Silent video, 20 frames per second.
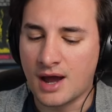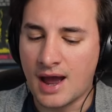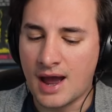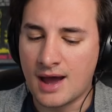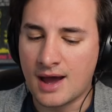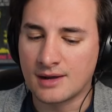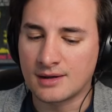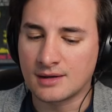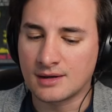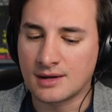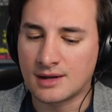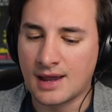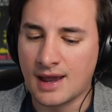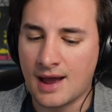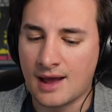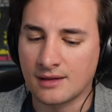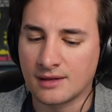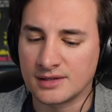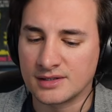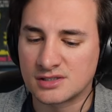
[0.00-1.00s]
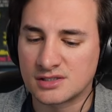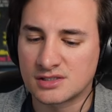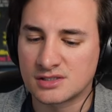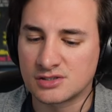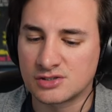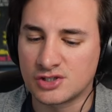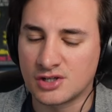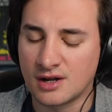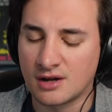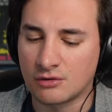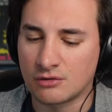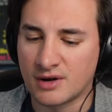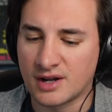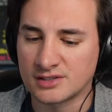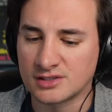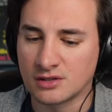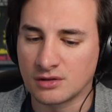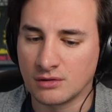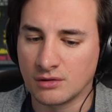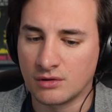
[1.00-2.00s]
Ann Callis, Janelle
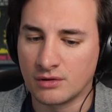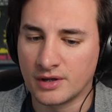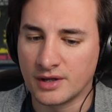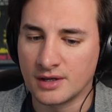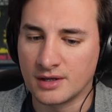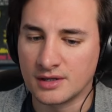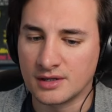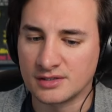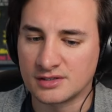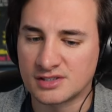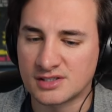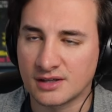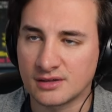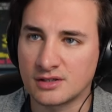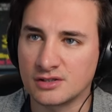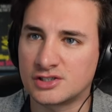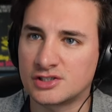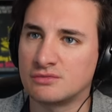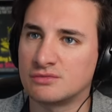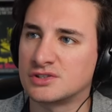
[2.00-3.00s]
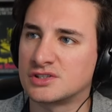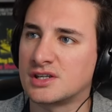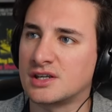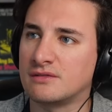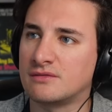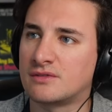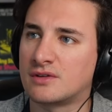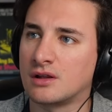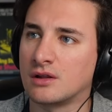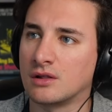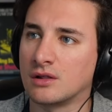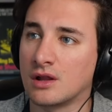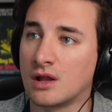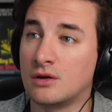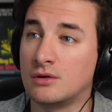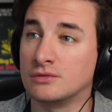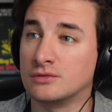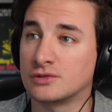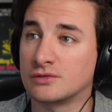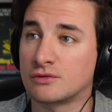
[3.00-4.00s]
Grant's lawyer, had said that she received
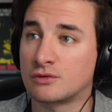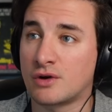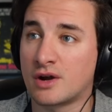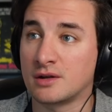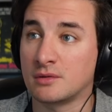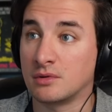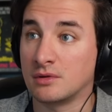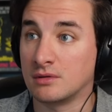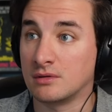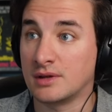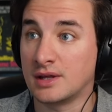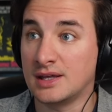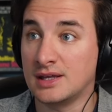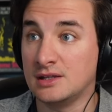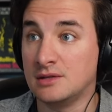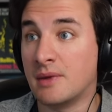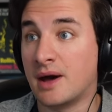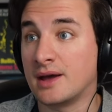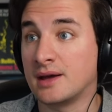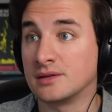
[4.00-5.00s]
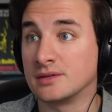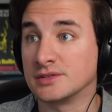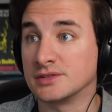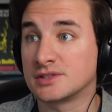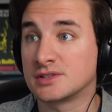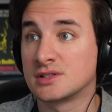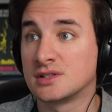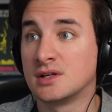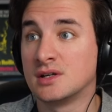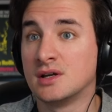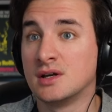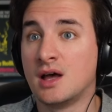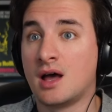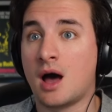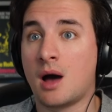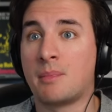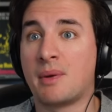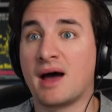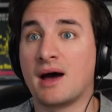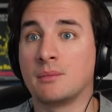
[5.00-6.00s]
loads of credible emails
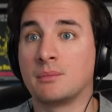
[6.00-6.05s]
about